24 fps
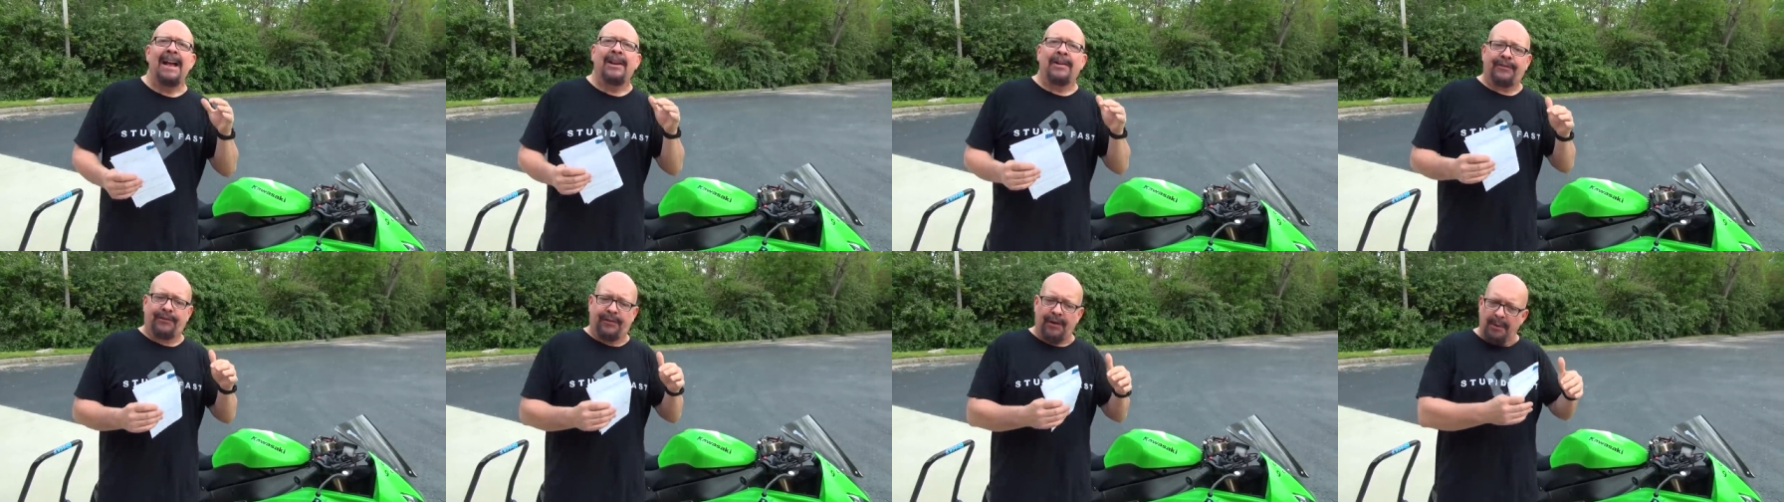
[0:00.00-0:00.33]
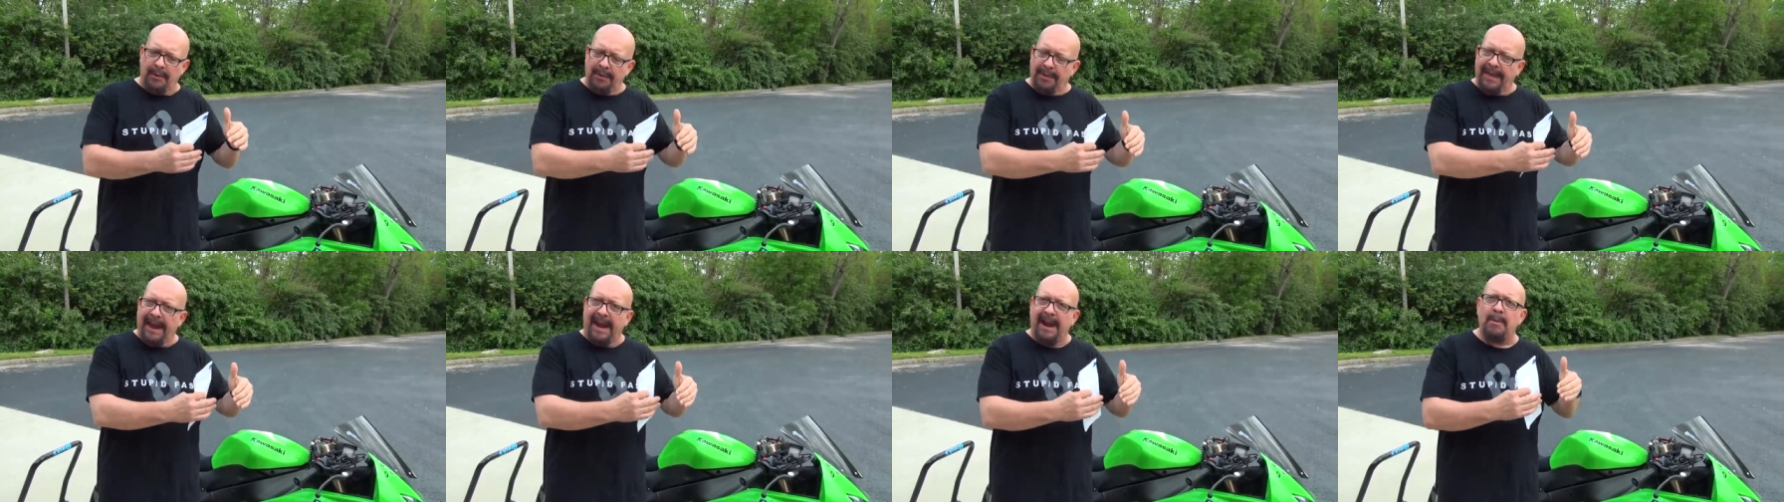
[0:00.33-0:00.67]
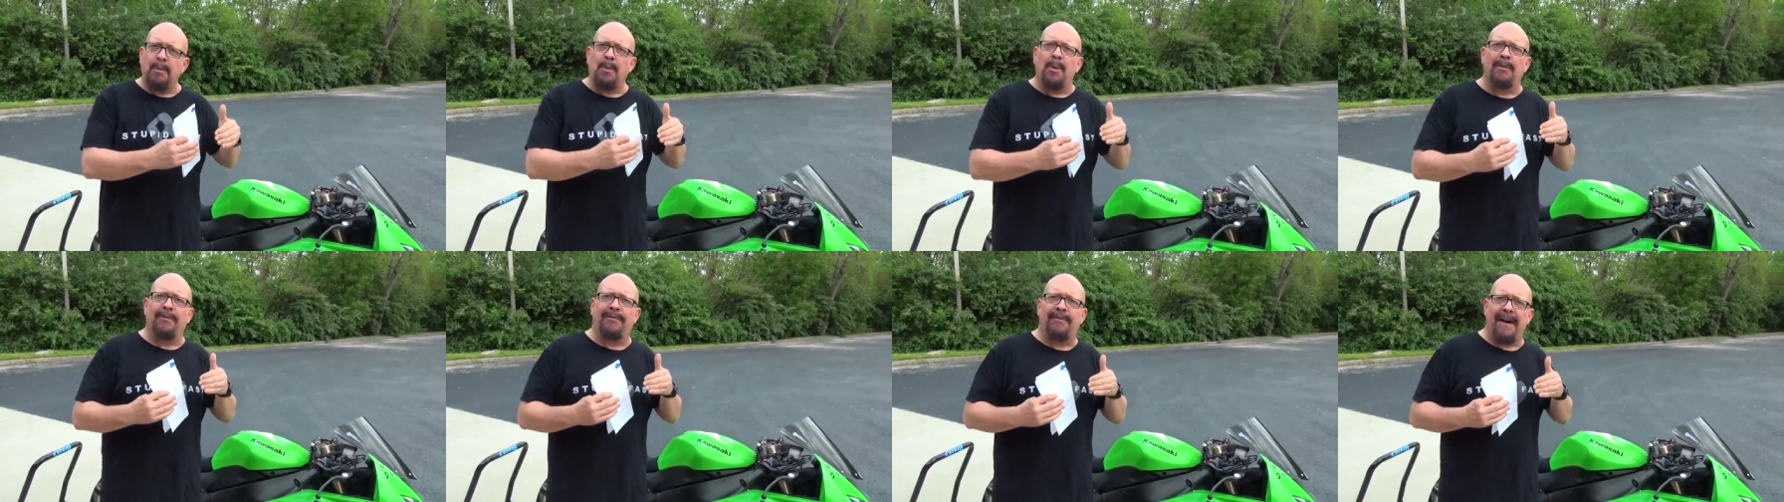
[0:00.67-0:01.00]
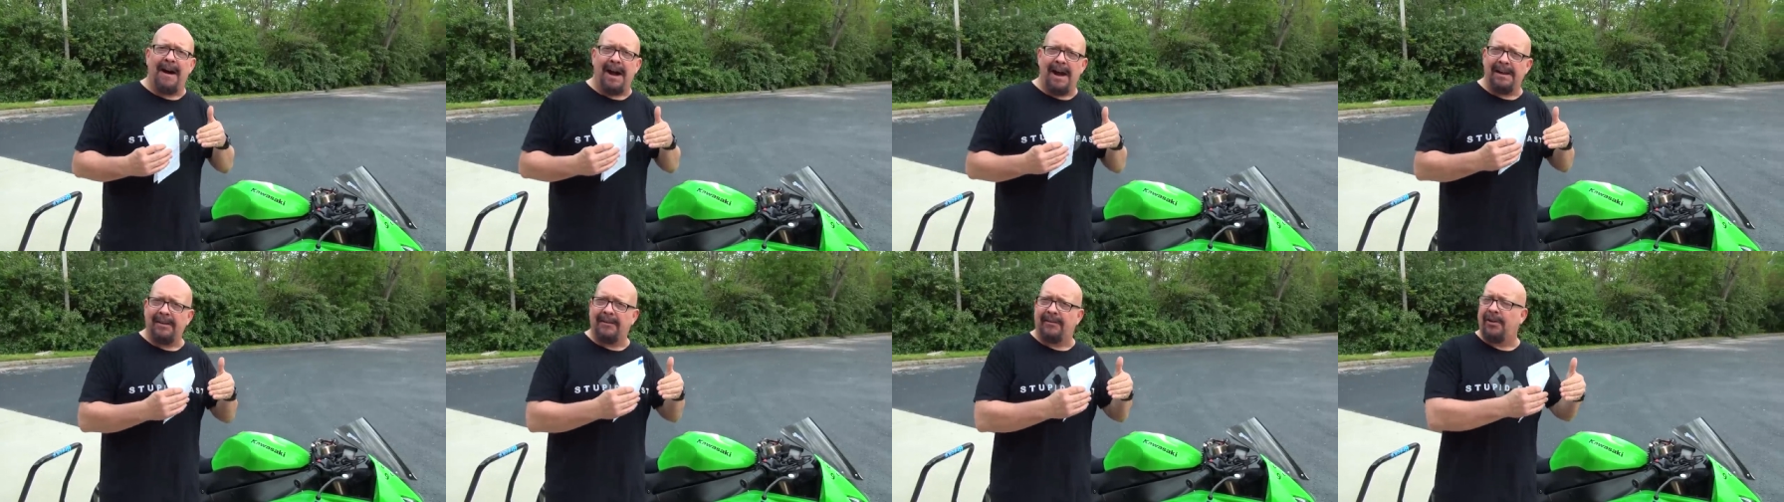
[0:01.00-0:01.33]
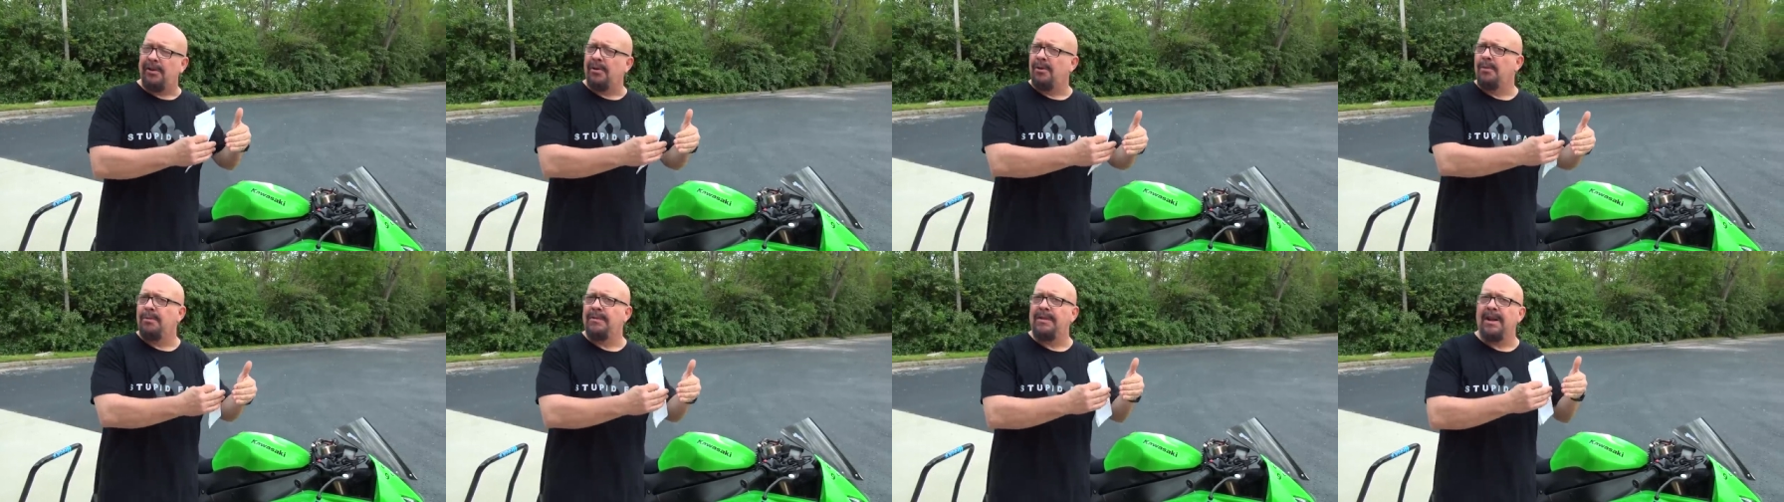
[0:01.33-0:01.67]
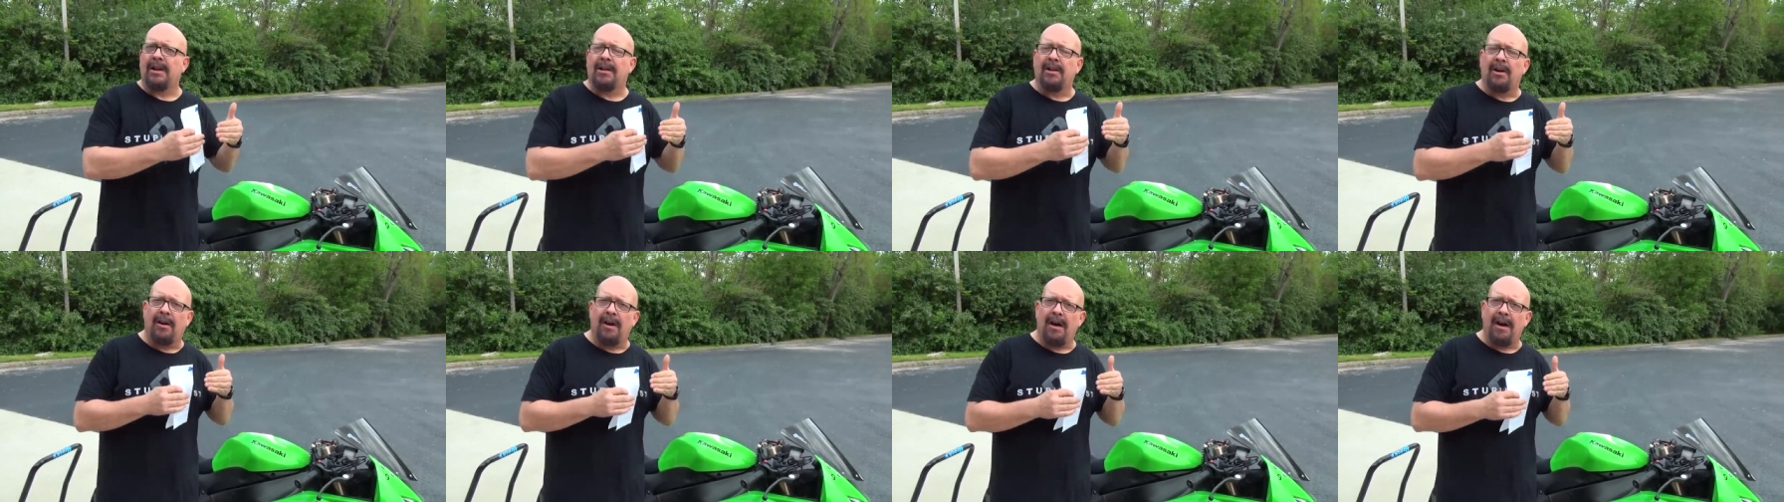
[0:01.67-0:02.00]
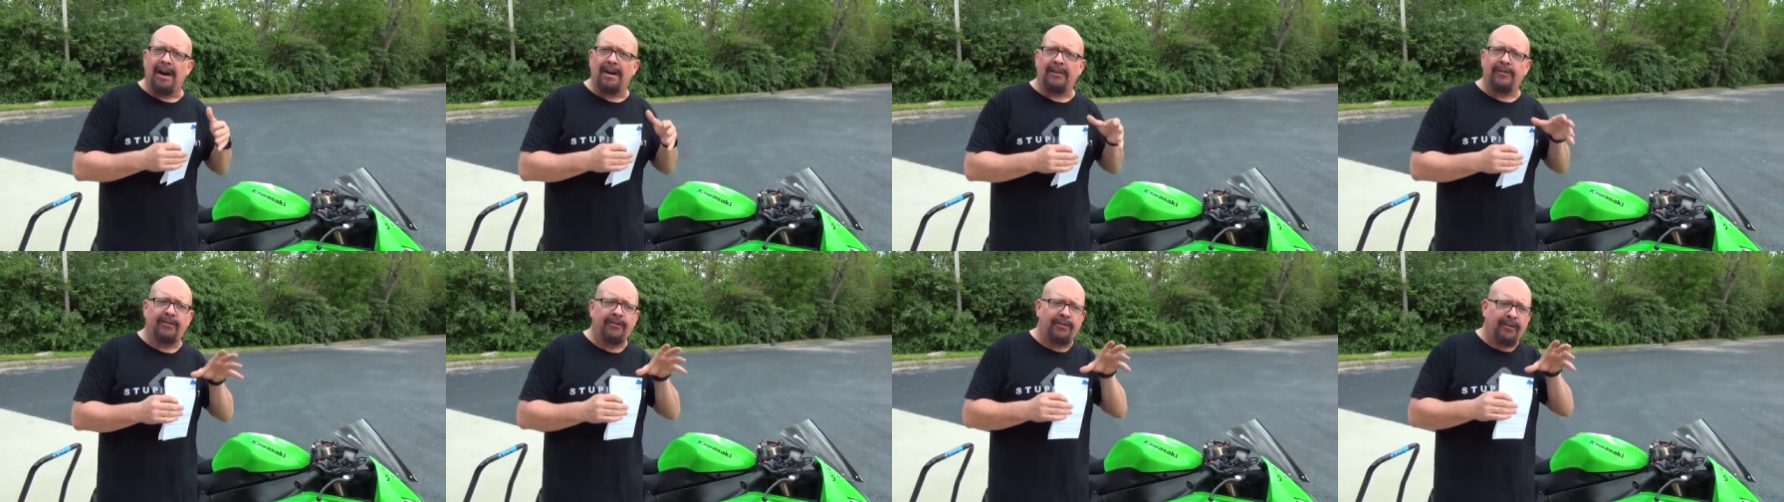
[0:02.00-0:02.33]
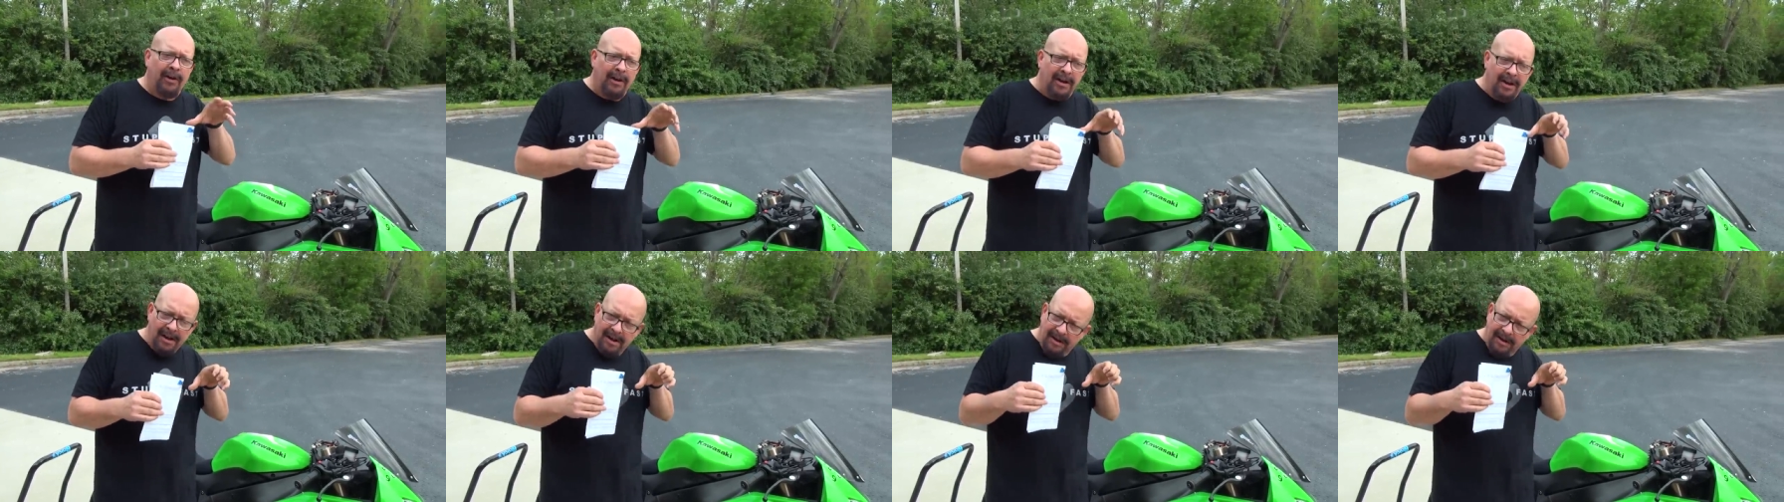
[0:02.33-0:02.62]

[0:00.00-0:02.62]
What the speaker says: so they will fine tune the clutch